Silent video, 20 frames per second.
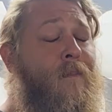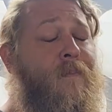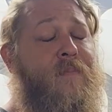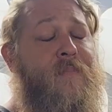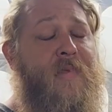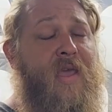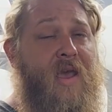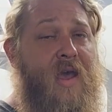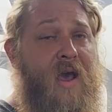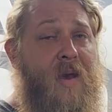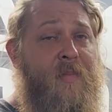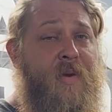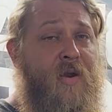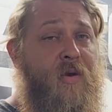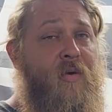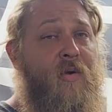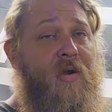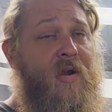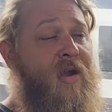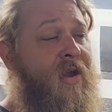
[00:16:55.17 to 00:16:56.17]
yeah, I'm going to
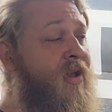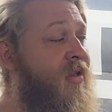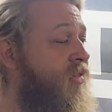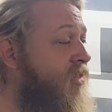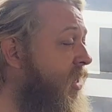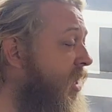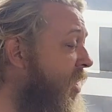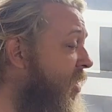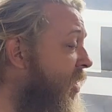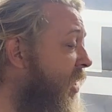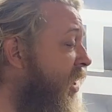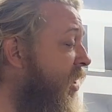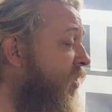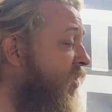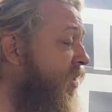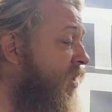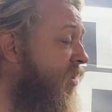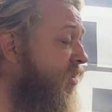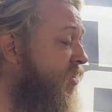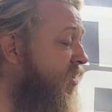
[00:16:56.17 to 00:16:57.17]
organize the hell out of
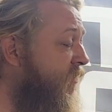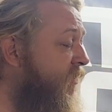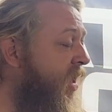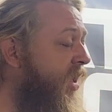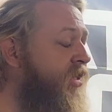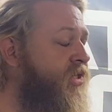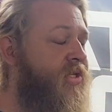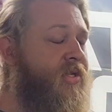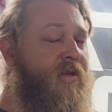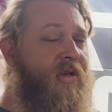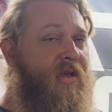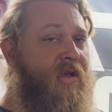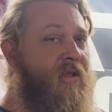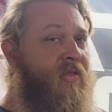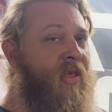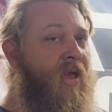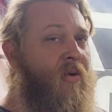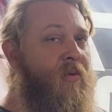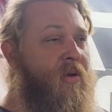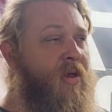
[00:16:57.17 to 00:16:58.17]
this eventually.
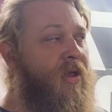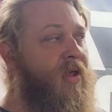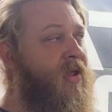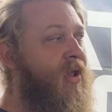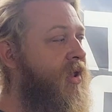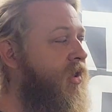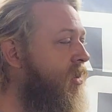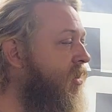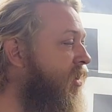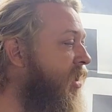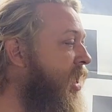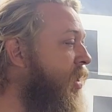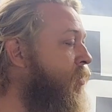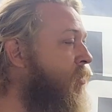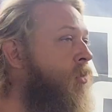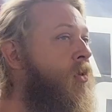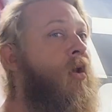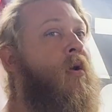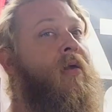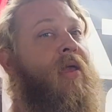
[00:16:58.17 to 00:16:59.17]
That way I can keep
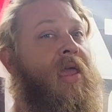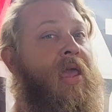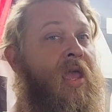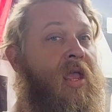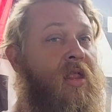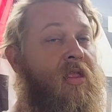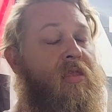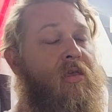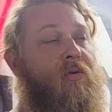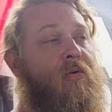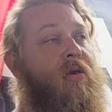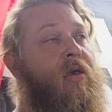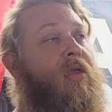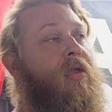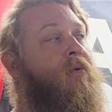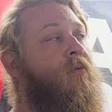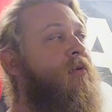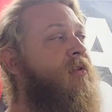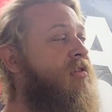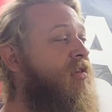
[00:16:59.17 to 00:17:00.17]
growing into it.
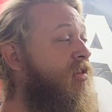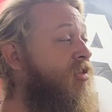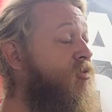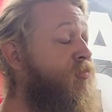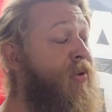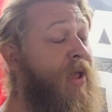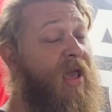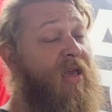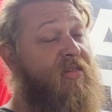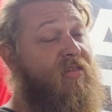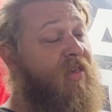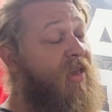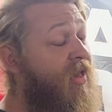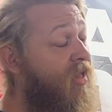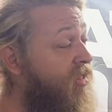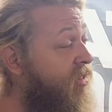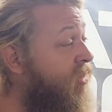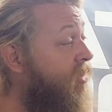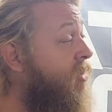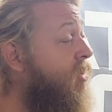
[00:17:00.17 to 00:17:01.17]
And once I surpass
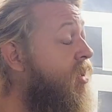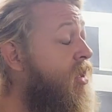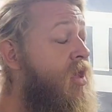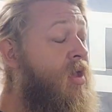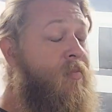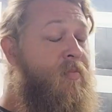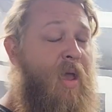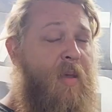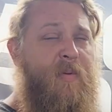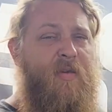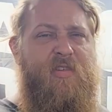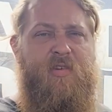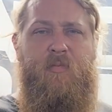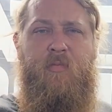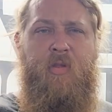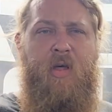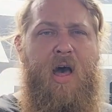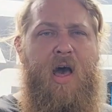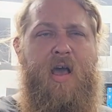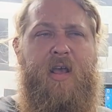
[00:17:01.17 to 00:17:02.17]
that, maybe some
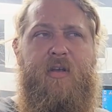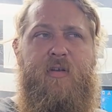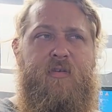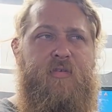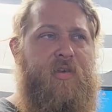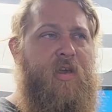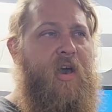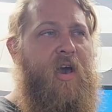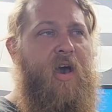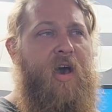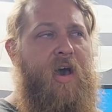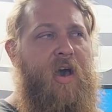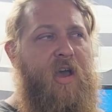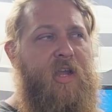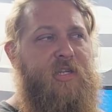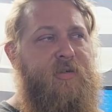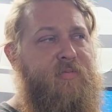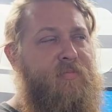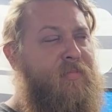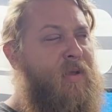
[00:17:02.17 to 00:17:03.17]
lockers, a
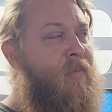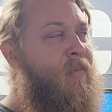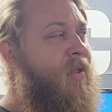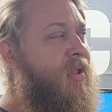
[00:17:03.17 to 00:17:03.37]
hotch, maybe